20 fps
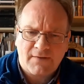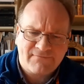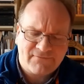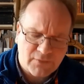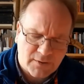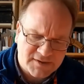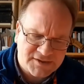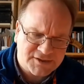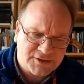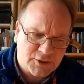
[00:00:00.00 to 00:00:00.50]

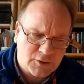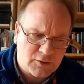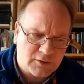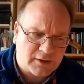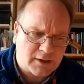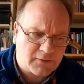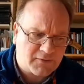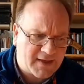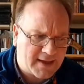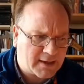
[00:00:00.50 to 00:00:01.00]
For us
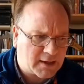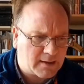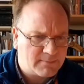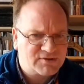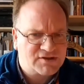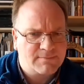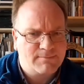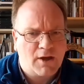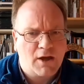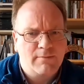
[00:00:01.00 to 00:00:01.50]
too, there
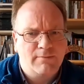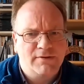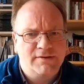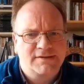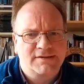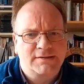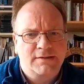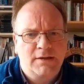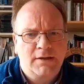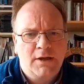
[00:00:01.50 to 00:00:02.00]
comes a
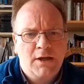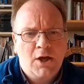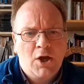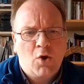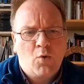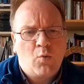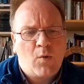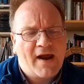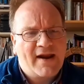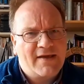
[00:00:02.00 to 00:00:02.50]
moment
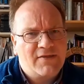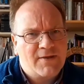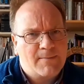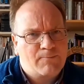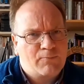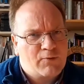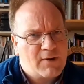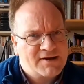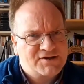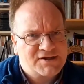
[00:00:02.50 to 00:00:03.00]
when in the
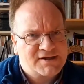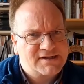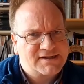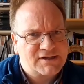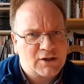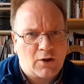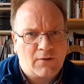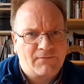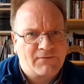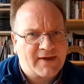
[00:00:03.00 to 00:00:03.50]
presence
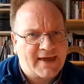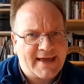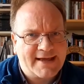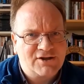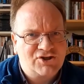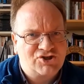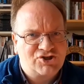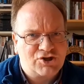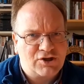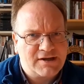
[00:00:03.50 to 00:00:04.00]
of
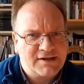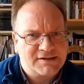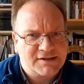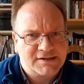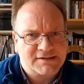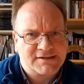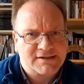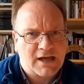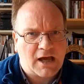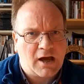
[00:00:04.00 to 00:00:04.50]
King
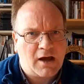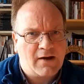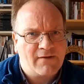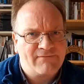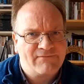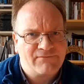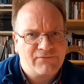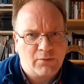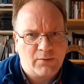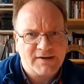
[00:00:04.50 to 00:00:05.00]
Jesus, our
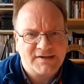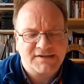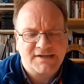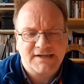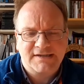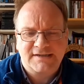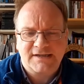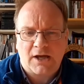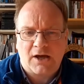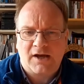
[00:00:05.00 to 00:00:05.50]

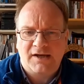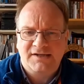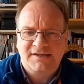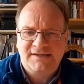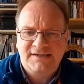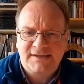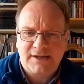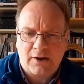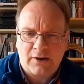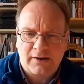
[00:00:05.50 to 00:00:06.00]
voices are
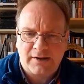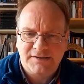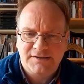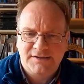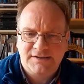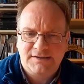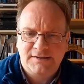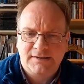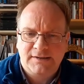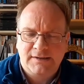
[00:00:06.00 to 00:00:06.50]

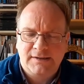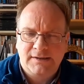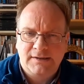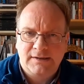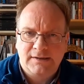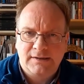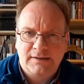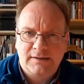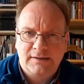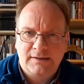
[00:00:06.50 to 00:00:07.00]
silenced
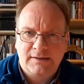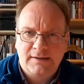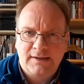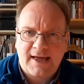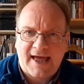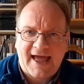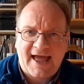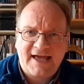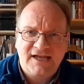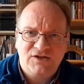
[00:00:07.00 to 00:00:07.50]

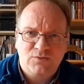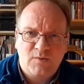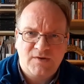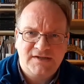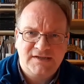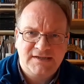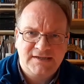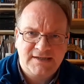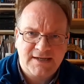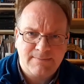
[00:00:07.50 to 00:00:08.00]
as we
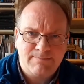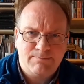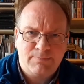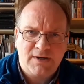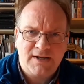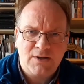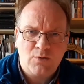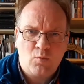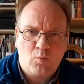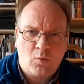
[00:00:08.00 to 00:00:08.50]

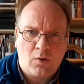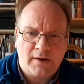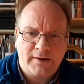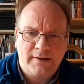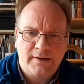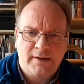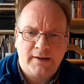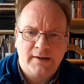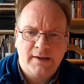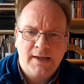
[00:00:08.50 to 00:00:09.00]
simply
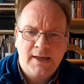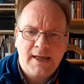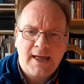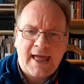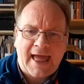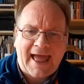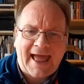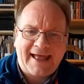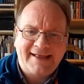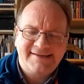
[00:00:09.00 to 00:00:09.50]
wonder
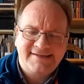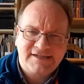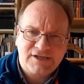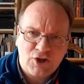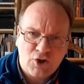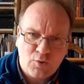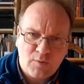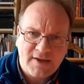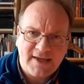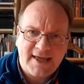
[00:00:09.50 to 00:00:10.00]
at
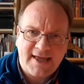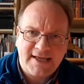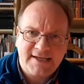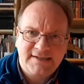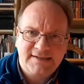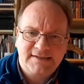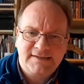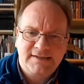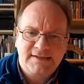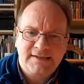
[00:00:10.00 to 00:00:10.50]
who he
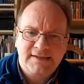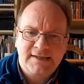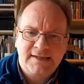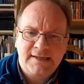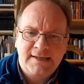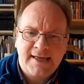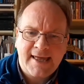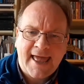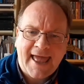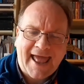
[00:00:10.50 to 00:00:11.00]
is
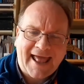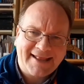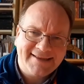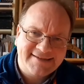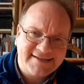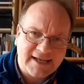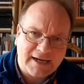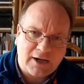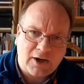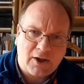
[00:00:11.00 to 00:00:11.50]

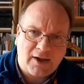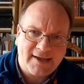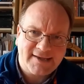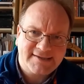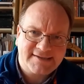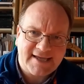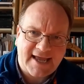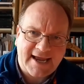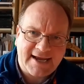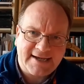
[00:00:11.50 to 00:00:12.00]
and
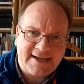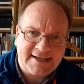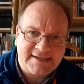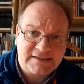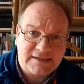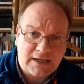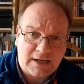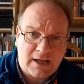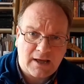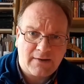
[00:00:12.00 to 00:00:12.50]
delight in
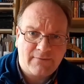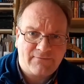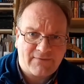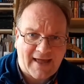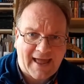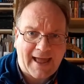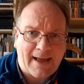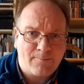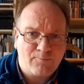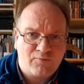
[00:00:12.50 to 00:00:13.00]
his love
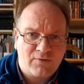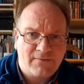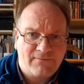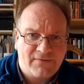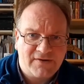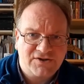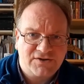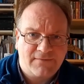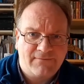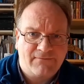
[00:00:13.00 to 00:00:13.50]
and
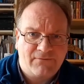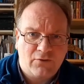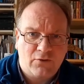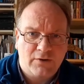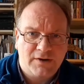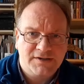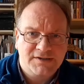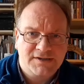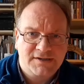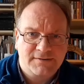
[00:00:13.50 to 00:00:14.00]
provision
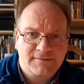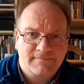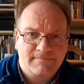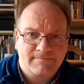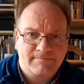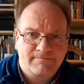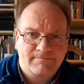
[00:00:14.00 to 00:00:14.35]
for us.